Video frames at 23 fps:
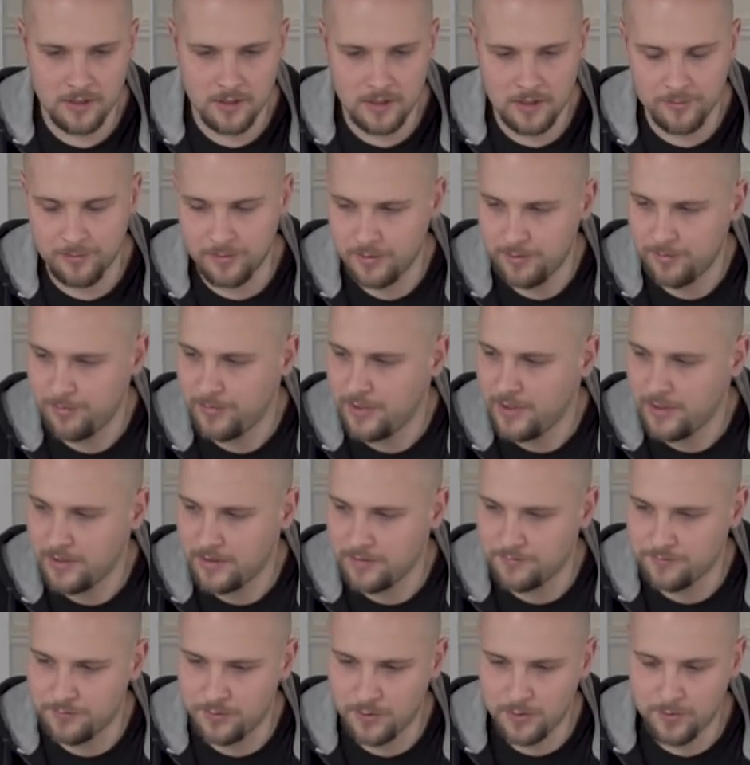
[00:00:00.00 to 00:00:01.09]
I'm gonna make a
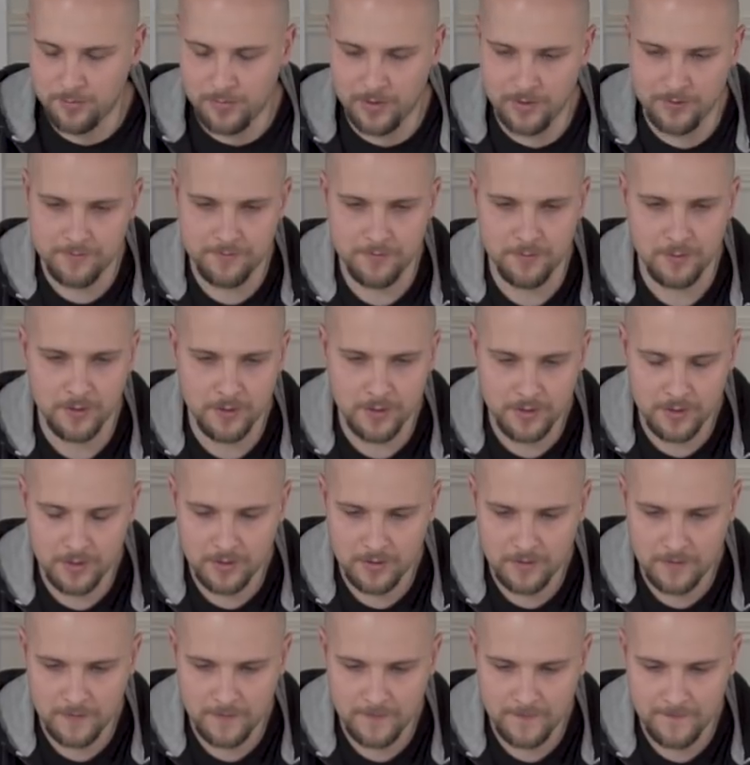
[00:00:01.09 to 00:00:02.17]
four by four,
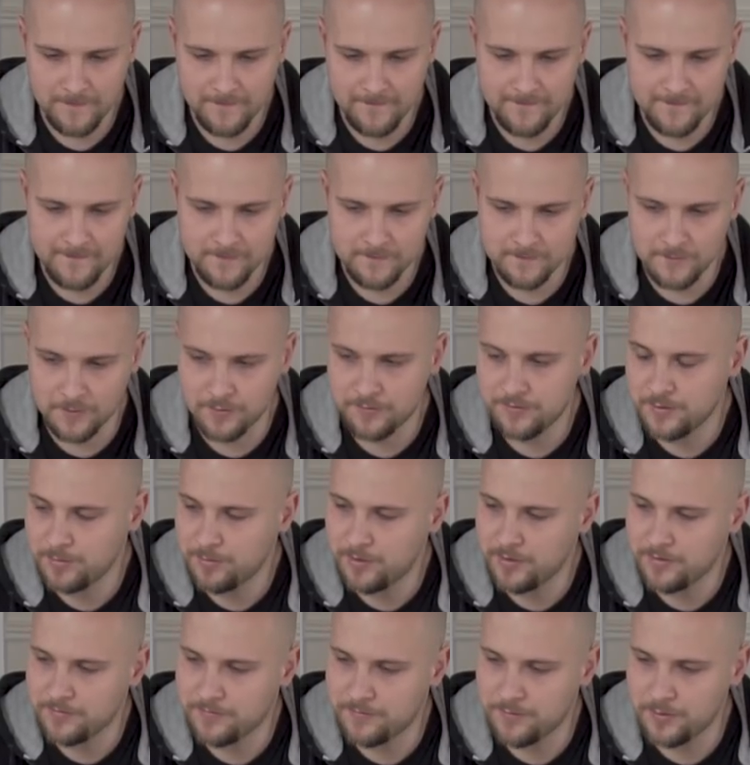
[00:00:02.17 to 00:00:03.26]
four foot
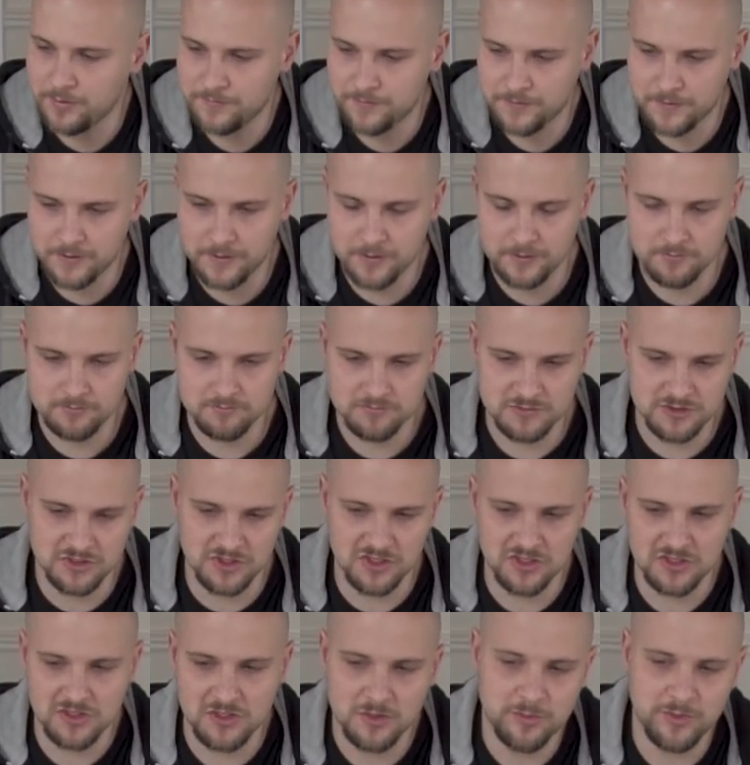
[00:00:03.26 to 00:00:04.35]
by four foot
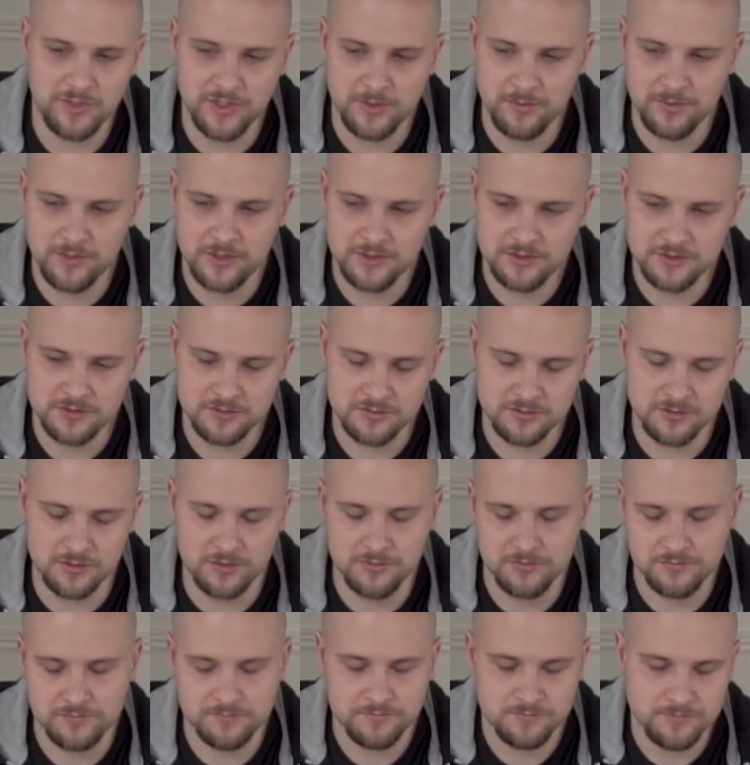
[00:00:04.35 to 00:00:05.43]
circle pretty much.
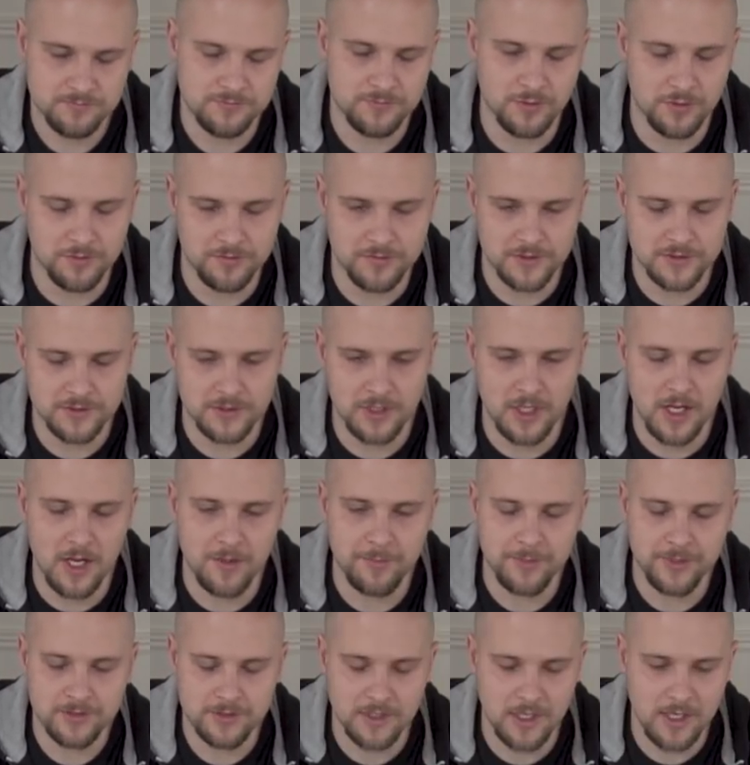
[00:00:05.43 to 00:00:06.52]
So four foot
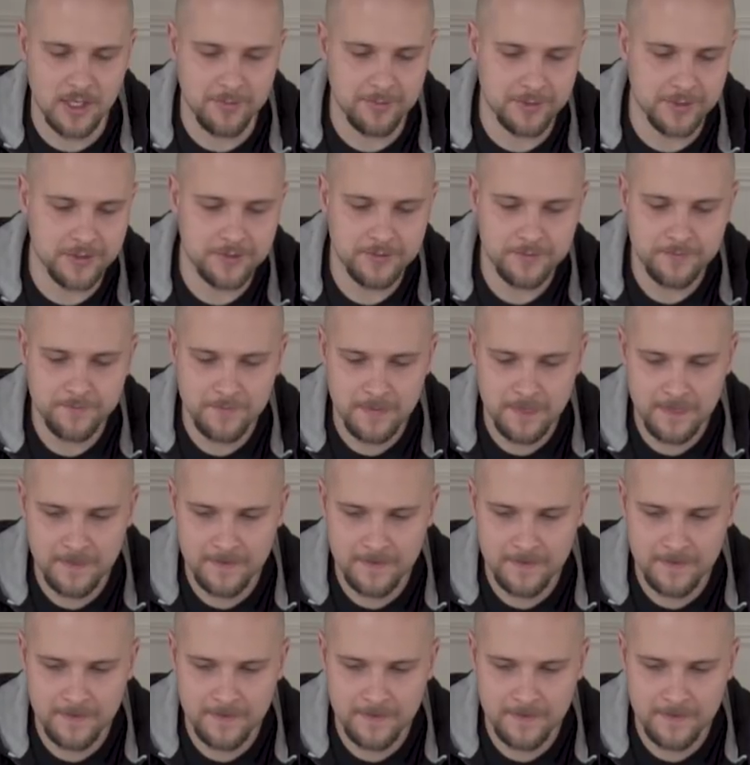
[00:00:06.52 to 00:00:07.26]
diam diameter.